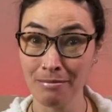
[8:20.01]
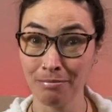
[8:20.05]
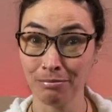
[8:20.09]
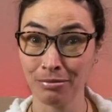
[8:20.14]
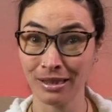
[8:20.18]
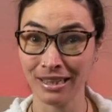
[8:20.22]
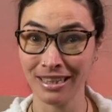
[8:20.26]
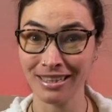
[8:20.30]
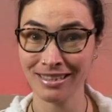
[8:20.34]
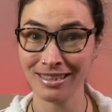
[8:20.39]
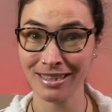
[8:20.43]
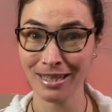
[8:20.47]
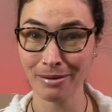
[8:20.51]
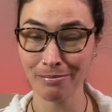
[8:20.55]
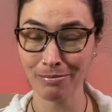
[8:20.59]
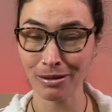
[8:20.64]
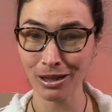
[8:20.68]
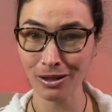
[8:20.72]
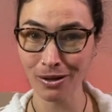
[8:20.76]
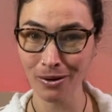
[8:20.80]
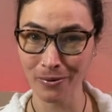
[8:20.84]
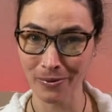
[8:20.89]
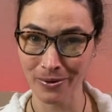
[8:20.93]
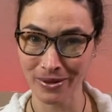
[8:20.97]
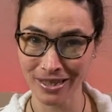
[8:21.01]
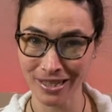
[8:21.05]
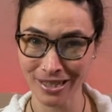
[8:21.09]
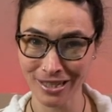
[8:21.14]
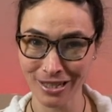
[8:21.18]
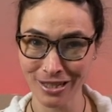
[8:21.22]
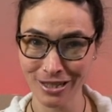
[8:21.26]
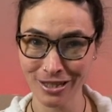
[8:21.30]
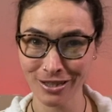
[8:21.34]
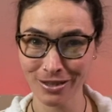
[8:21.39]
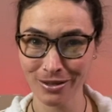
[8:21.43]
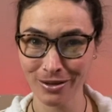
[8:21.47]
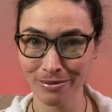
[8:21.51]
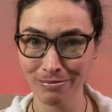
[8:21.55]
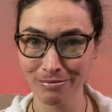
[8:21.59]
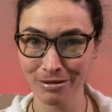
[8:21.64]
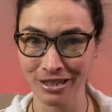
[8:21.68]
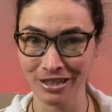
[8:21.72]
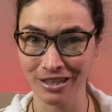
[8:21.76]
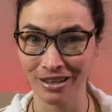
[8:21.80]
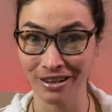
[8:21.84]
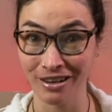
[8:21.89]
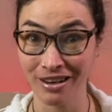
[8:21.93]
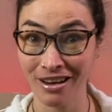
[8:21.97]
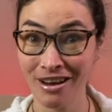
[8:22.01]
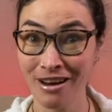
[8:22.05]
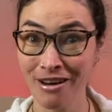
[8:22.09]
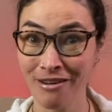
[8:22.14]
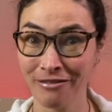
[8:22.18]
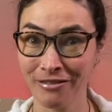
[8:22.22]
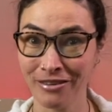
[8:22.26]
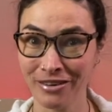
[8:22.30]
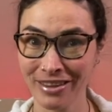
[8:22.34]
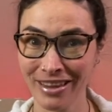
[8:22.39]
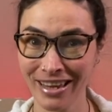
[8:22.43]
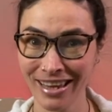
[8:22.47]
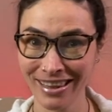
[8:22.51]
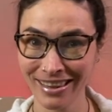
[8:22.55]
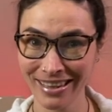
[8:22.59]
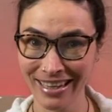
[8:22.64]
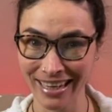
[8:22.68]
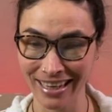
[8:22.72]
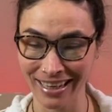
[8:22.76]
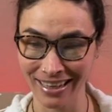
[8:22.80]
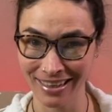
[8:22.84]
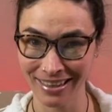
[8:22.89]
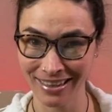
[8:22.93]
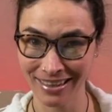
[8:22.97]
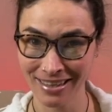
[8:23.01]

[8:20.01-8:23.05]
please see below in the description for the link.